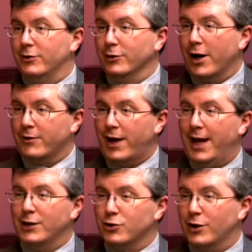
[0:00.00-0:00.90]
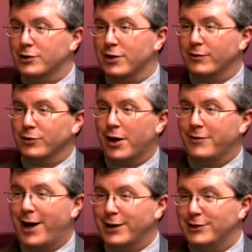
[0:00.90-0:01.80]
A lot of hands-on stuff, a lot
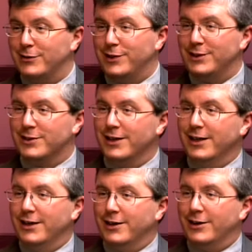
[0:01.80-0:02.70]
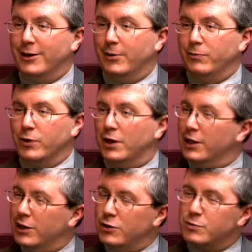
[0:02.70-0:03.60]
of activities. Um, yes.
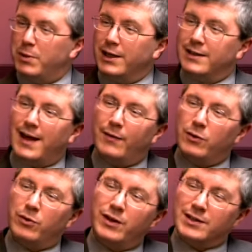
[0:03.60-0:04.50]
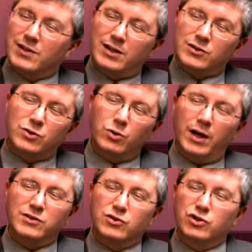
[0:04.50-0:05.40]
can, can you speak to that? Do you think Sunday school
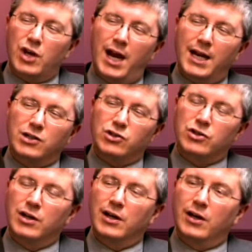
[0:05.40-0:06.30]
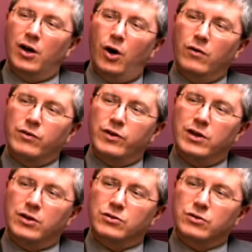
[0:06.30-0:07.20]
has changed over the
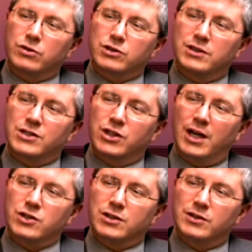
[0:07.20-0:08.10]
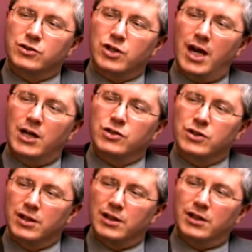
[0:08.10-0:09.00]
years? Christian education has
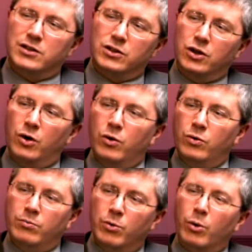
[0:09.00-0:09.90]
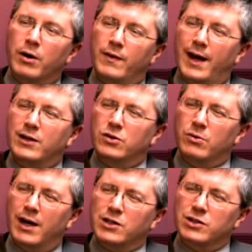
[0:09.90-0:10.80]
changed to go more in that
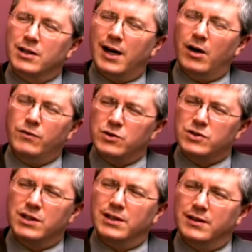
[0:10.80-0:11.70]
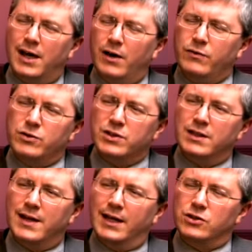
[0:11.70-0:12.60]
direction? How have you seen, how have you
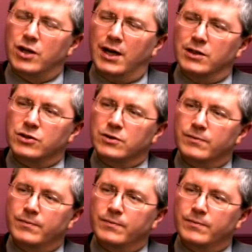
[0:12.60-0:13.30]
seen that change?